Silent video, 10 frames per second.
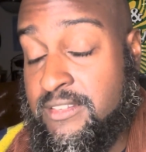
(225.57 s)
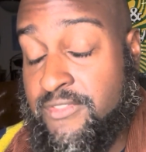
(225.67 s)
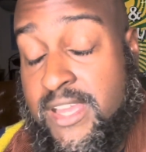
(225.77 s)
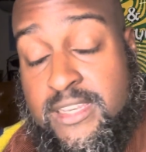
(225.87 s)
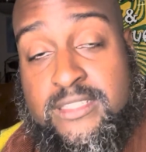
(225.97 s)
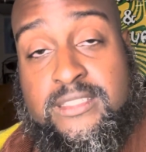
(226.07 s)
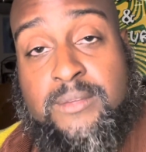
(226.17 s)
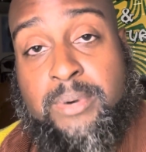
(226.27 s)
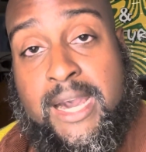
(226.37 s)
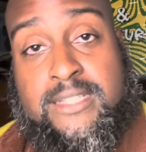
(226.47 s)
defendants
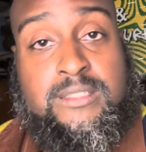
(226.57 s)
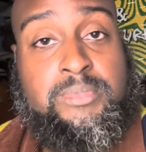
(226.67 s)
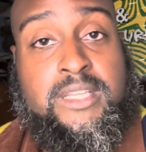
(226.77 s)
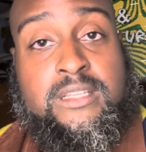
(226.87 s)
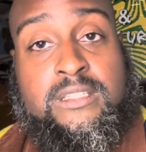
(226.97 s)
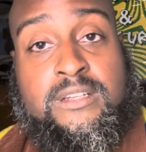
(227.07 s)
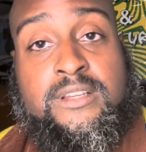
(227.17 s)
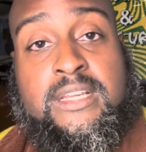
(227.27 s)
possibly could look